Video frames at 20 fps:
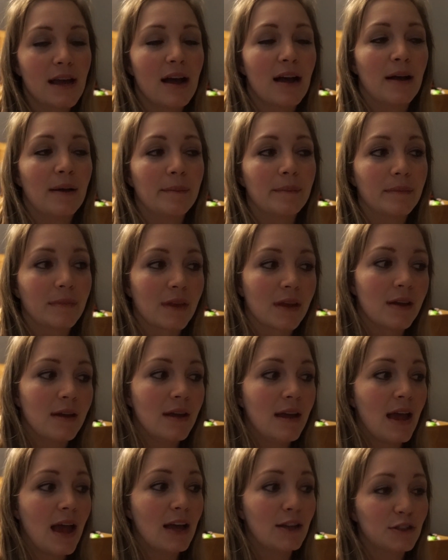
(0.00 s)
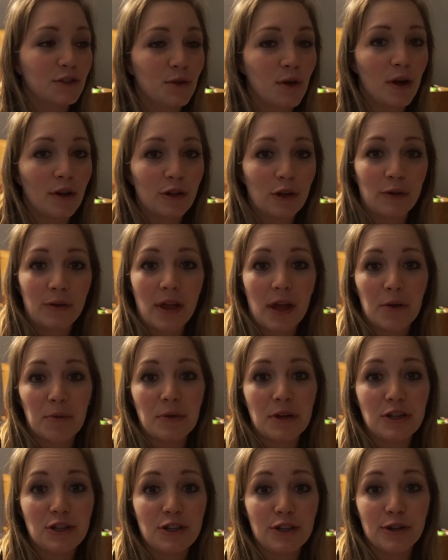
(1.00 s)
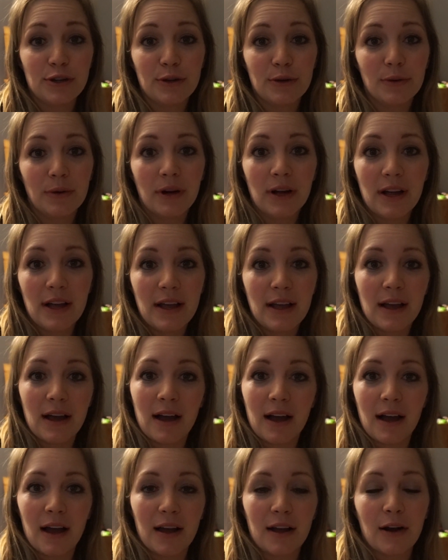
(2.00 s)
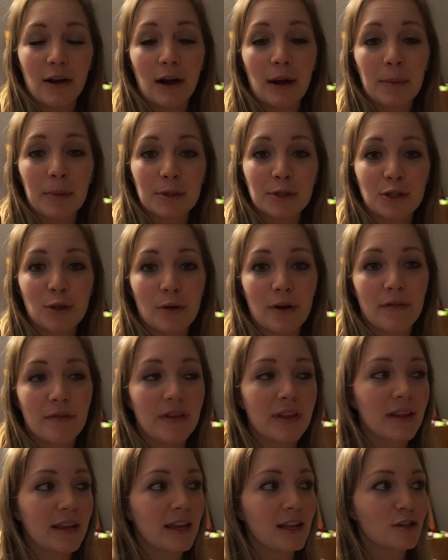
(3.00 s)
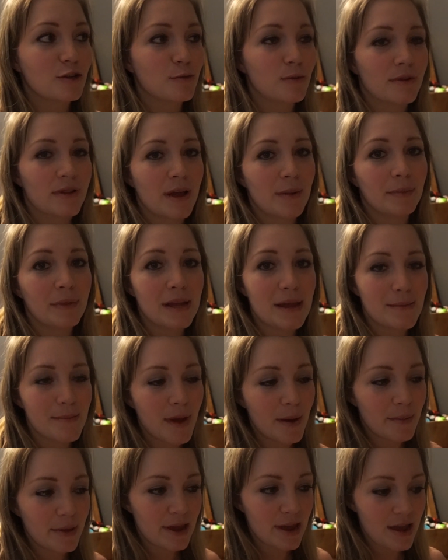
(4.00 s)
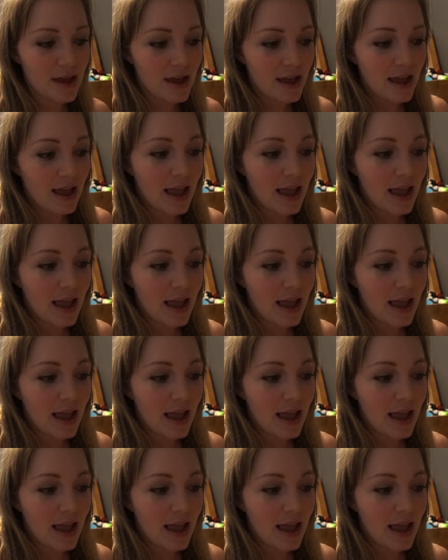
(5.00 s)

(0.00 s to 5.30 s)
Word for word: Um, as you all know that we do uh, our episode of In the Kitchen with Emily and Mummy,